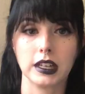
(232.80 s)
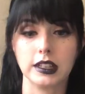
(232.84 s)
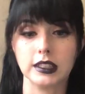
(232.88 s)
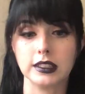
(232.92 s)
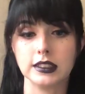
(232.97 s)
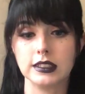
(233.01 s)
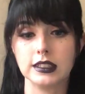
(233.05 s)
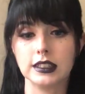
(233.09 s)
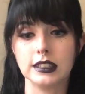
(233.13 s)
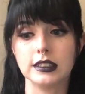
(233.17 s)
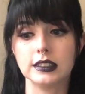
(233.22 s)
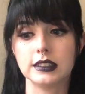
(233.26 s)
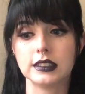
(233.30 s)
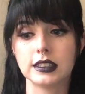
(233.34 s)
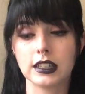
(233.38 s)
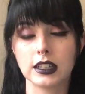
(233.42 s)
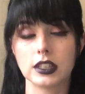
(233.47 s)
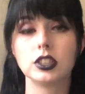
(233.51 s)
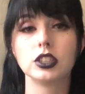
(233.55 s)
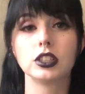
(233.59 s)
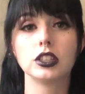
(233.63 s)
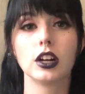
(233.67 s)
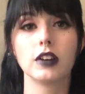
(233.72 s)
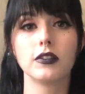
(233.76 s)
It is the
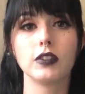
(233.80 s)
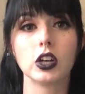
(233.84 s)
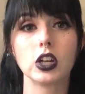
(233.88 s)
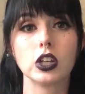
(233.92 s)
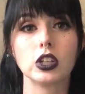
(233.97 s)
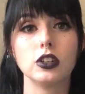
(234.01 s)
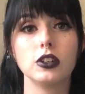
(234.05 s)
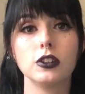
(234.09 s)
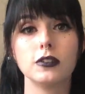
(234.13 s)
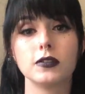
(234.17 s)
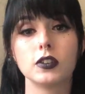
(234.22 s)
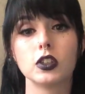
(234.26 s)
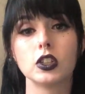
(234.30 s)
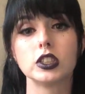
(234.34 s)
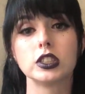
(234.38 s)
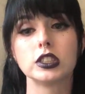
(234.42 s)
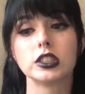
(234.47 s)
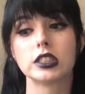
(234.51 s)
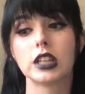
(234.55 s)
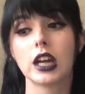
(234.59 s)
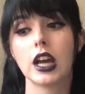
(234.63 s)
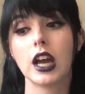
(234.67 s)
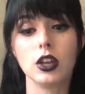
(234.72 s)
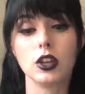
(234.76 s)
center of our
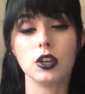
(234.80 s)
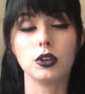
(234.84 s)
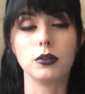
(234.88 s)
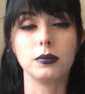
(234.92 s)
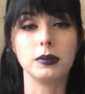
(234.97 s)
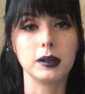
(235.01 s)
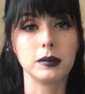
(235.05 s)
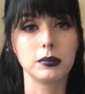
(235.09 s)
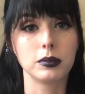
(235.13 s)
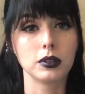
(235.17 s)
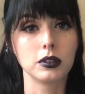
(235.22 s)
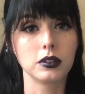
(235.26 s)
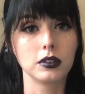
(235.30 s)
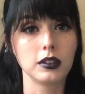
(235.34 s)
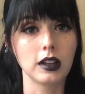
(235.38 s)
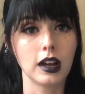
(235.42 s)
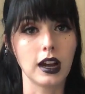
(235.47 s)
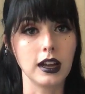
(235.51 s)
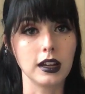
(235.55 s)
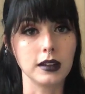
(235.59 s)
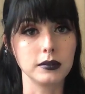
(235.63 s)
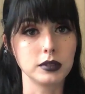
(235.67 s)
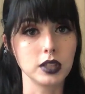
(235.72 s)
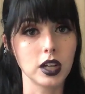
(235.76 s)
universe. You people,
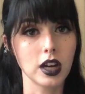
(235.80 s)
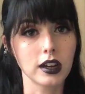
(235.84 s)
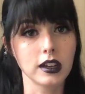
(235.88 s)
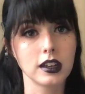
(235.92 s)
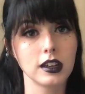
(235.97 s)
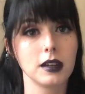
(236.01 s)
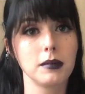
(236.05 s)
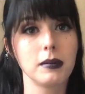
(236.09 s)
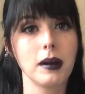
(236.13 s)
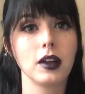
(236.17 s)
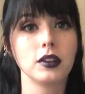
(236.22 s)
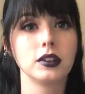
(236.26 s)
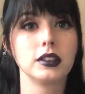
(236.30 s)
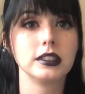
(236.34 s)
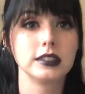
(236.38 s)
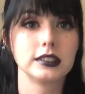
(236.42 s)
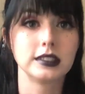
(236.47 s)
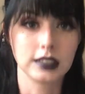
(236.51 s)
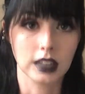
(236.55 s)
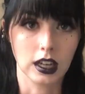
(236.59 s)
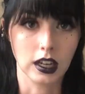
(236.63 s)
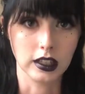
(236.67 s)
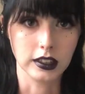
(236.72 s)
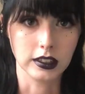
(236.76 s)
I am talking about the
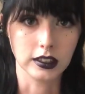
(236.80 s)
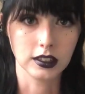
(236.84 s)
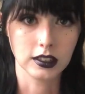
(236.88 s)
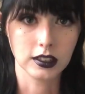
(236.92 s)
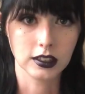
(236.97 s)
sun.